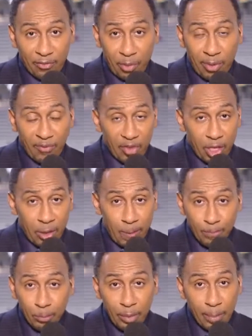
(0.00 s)
from the field,
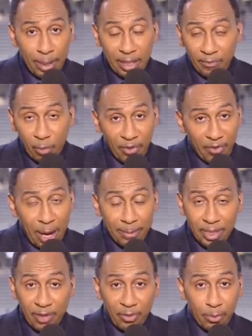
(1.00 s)
better than
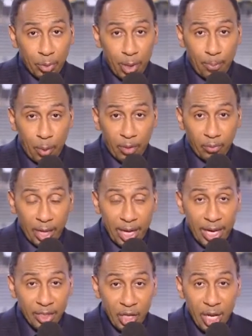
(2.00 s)
45% from 3-point
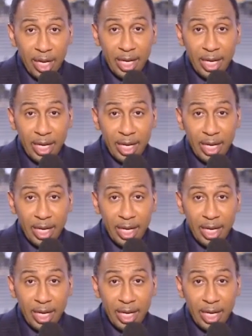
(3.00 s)
range.